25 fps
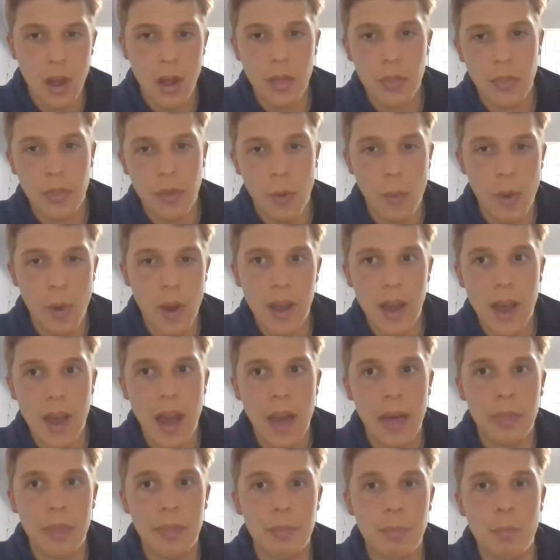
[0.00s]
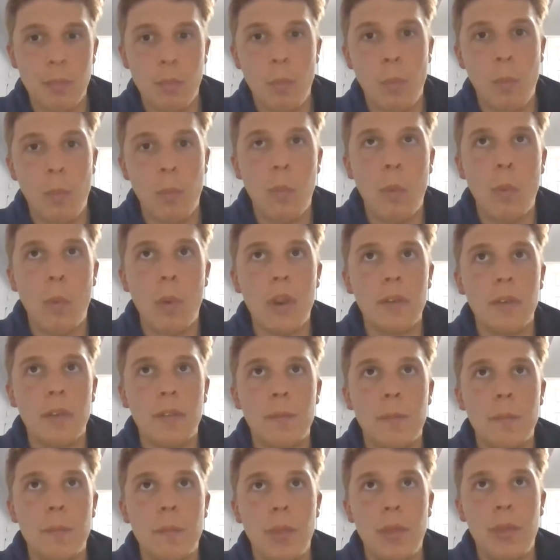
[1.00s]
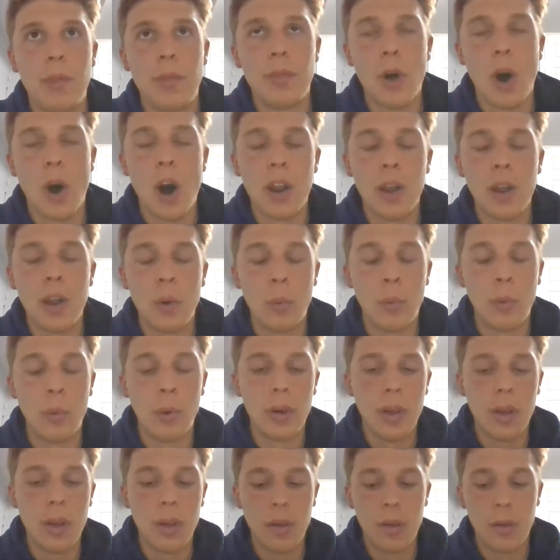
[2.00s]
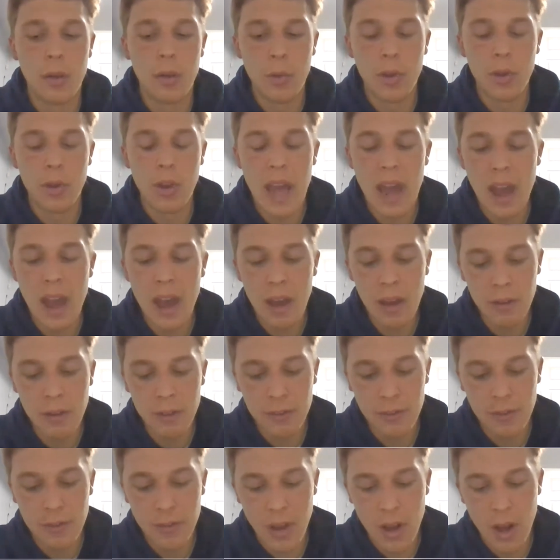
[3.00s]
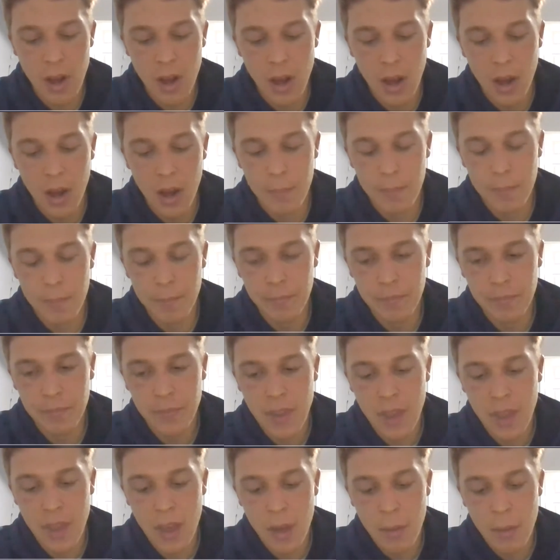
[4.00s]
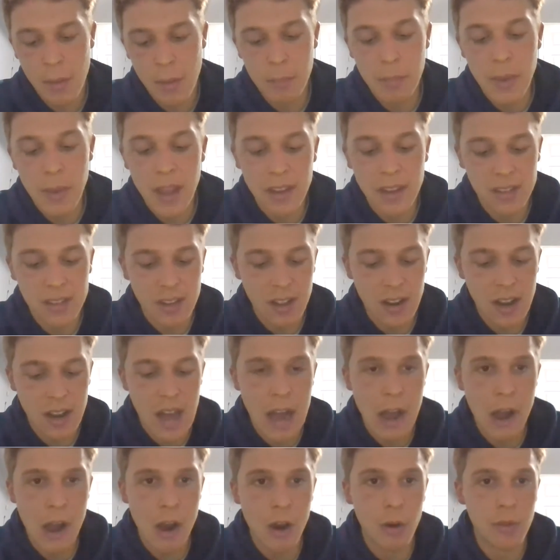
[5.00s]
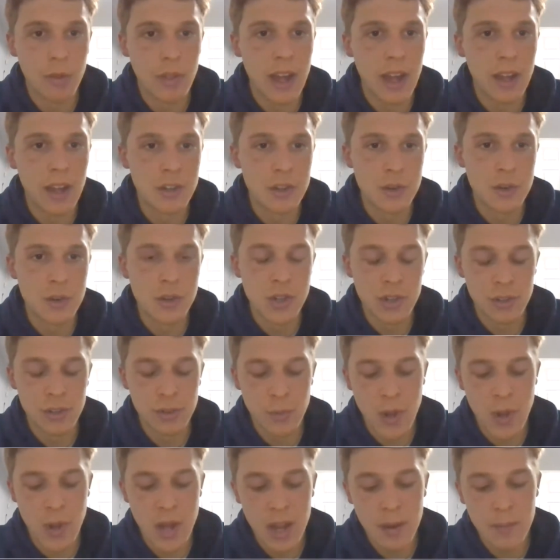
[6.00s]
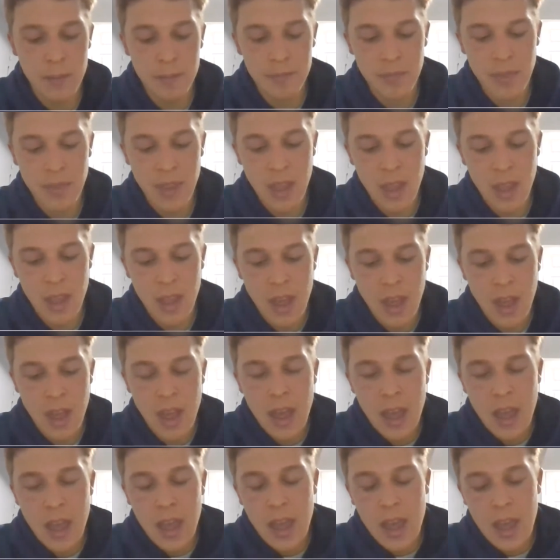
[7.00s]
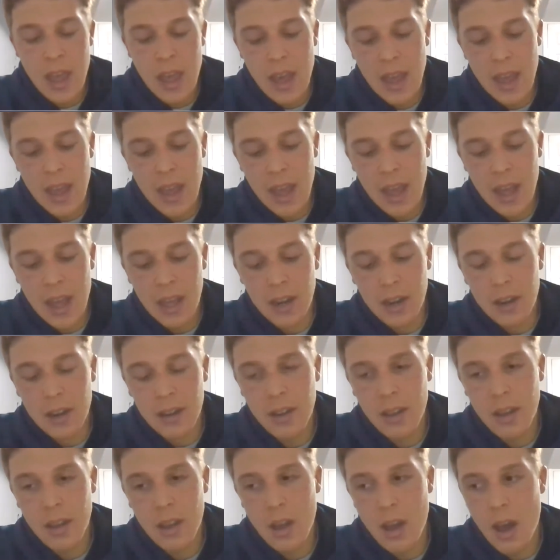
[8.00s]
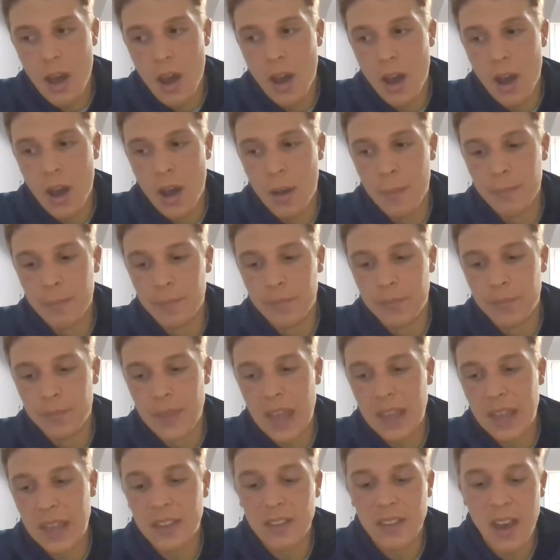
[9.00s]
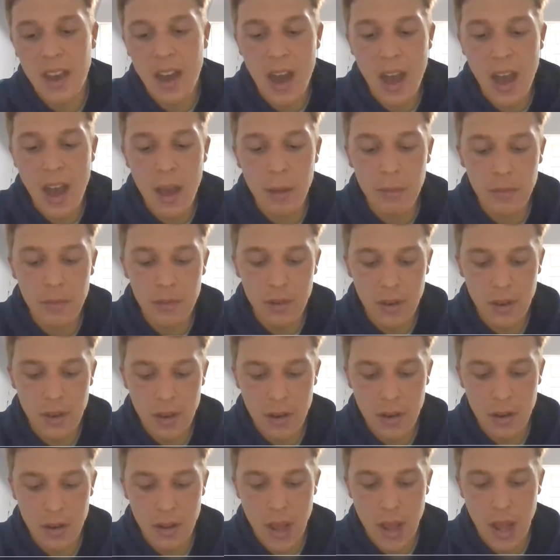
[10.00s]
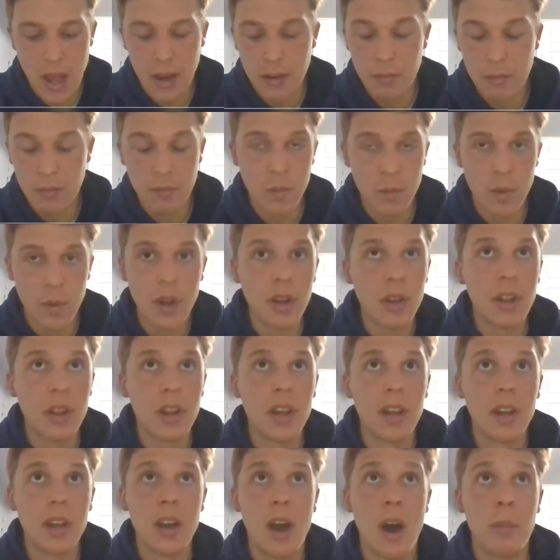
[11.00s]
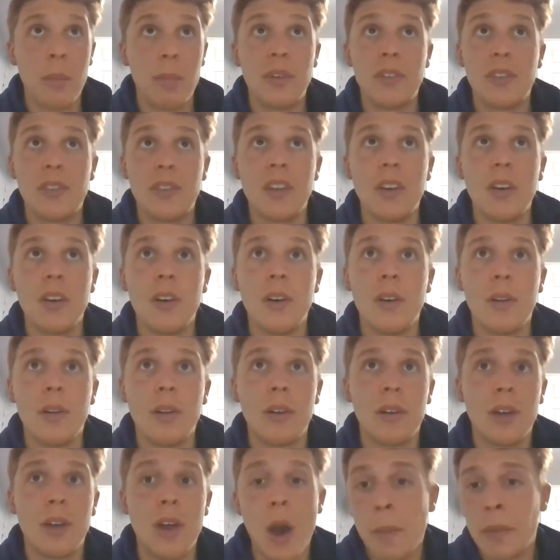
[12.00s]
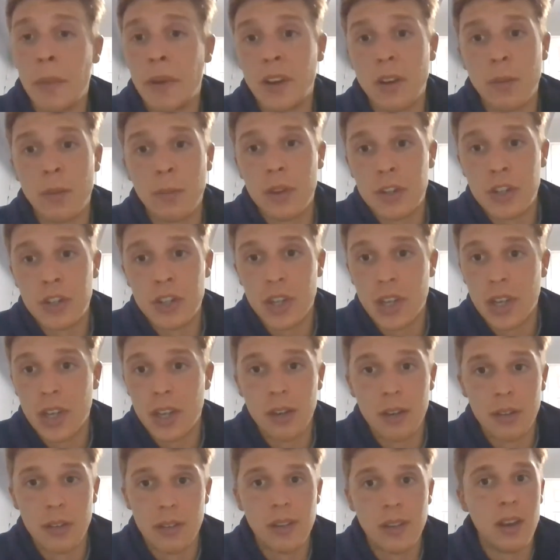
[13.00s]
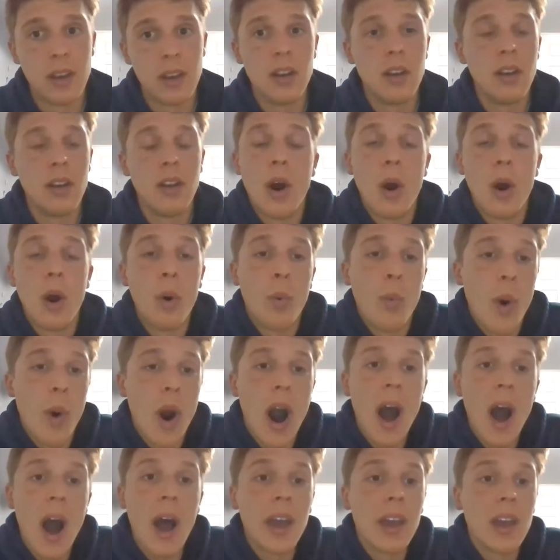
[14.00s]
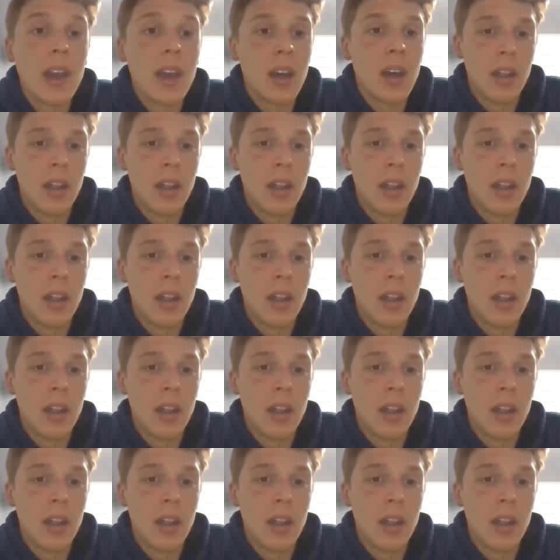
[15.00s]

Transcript: the way I would have thought it would have, based on how that juniors went. And at the time, and really up until coming to Michigan, didn't know why